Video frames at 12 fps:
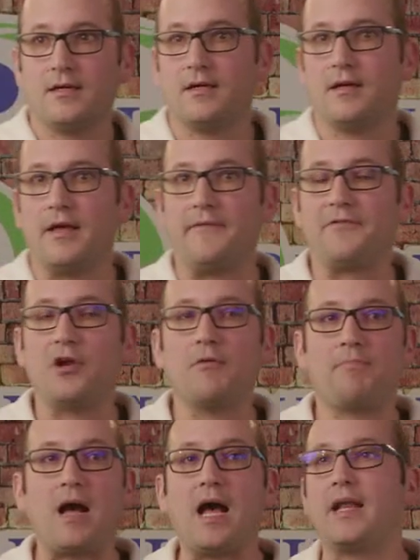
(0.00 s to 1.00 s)
If your
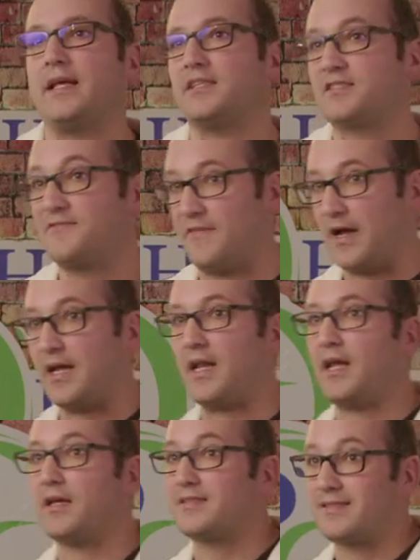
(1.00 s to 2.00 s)
body is
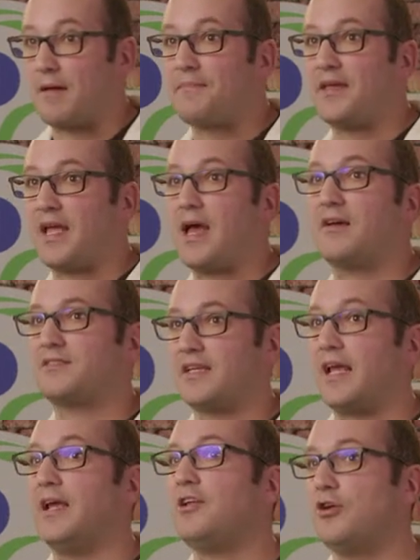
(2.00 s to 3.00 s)
fighting something else
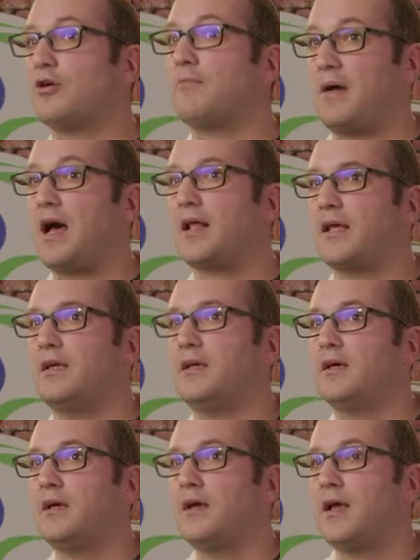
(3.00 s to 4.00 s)
in your body
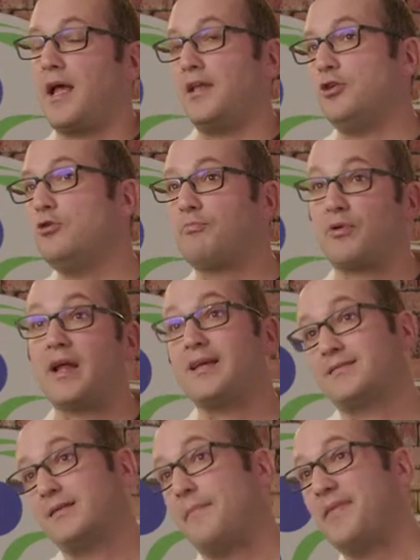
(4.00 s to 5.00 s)
and you bring
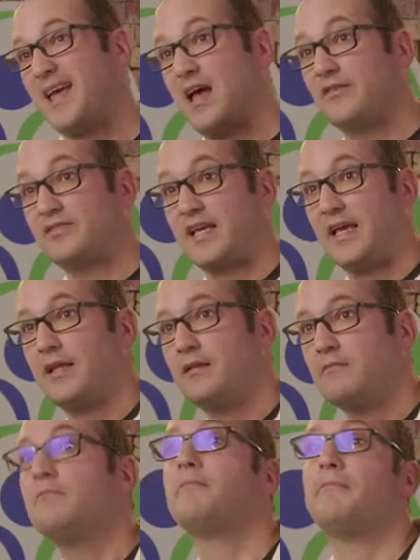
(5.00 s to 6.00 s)
something else
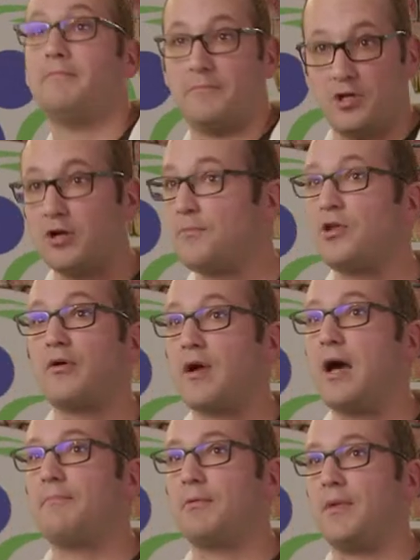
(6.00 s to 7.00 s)
in, you're
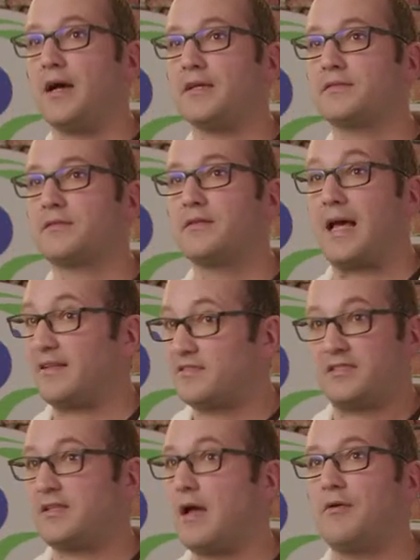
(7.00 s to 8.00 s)
immunocompromised. That's
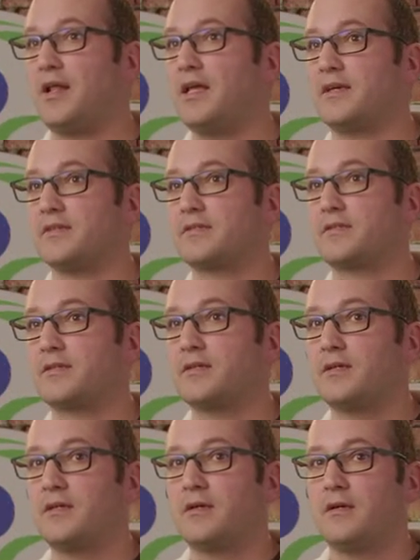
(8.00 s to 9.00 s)
just how it is.
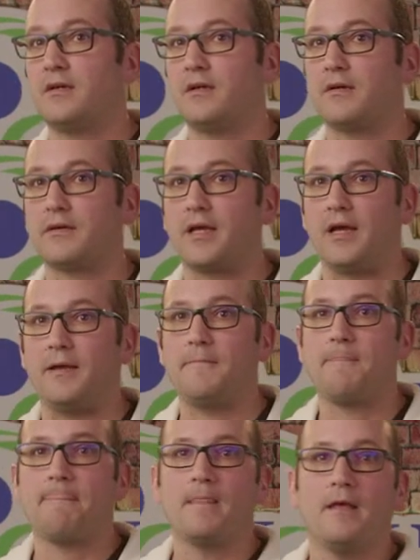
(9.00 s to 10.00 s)
Okay.
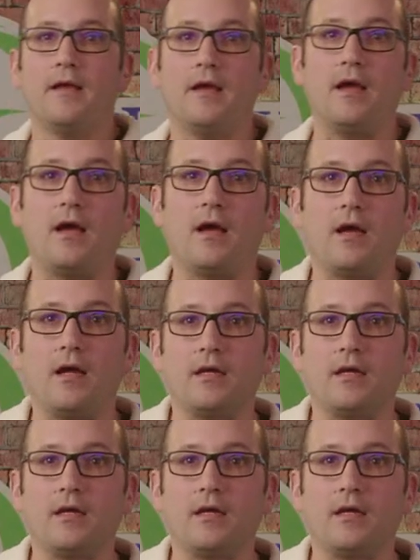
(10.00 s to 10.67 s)
Uh,